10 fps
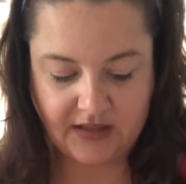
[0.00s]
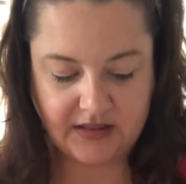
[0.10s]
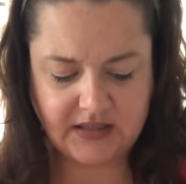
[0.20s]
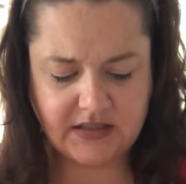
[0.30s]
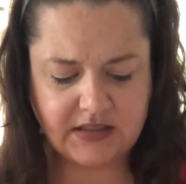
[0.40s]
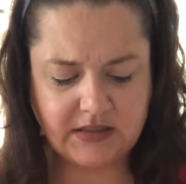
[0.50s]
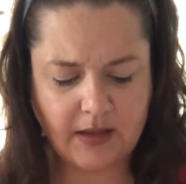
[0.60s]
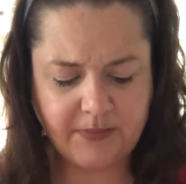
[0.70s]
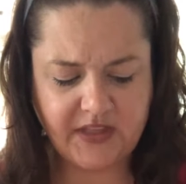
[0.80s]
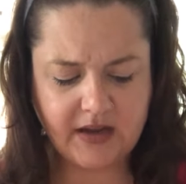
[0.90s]
This is
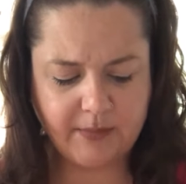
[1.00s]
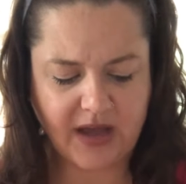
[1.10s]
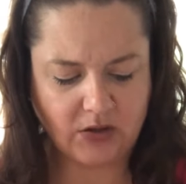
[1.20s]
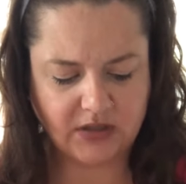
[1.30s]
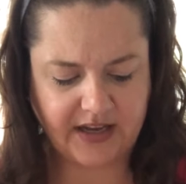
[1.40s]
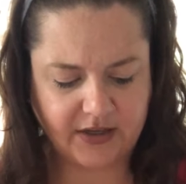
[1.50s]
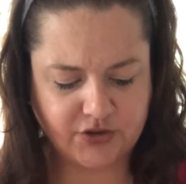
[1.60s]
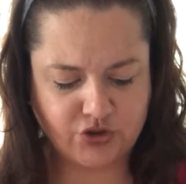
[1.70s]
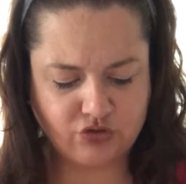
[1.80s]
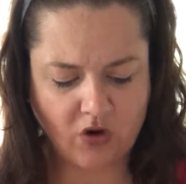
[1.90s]
something about like a
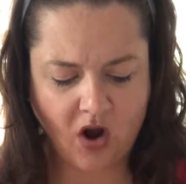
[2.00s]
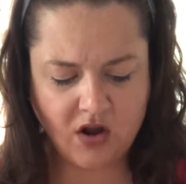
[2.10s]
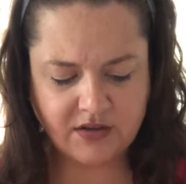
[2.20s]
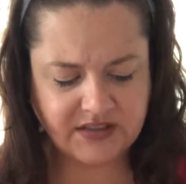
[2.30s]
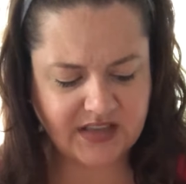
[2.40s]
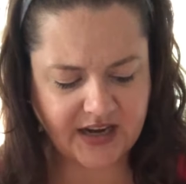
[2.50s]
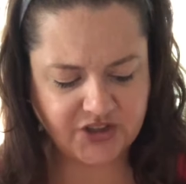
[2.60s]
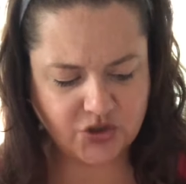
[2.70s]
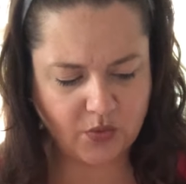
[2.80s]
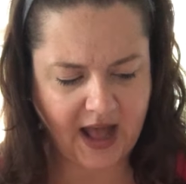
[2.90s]
strong
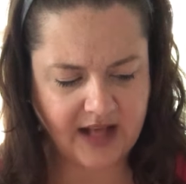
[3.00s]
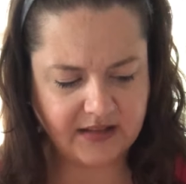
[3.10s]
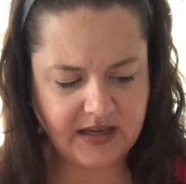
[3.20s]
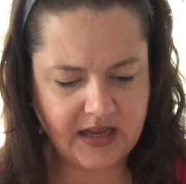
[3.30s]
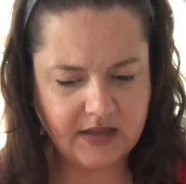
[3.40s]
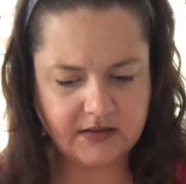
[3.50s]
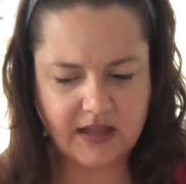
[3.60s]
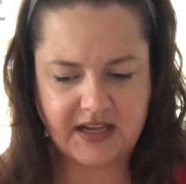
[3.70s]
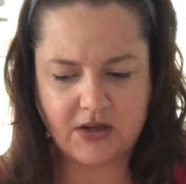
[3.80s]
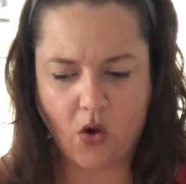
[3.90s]
sexuality,
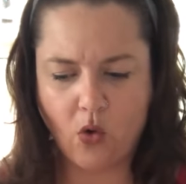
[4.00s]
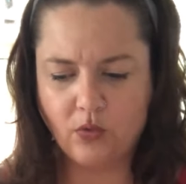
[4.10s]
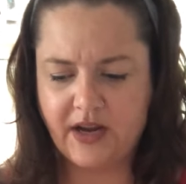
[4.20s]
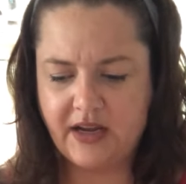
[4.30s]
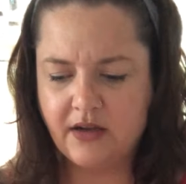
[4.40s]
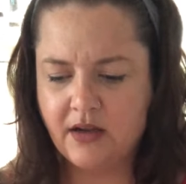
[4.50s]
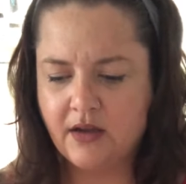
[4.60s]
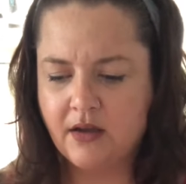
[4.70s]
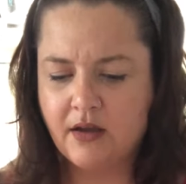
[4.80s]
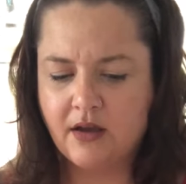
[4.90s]
like owning,
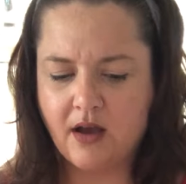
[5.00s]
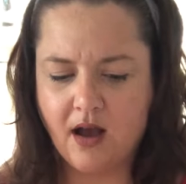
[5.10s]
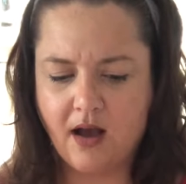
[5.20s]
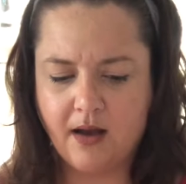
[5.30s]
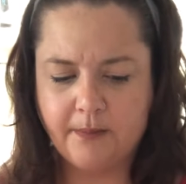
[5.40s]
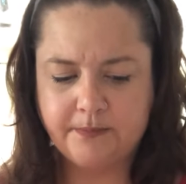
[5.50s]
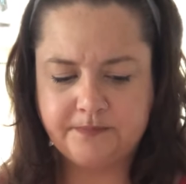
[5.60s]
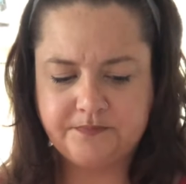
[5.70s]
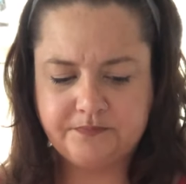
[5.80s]
um,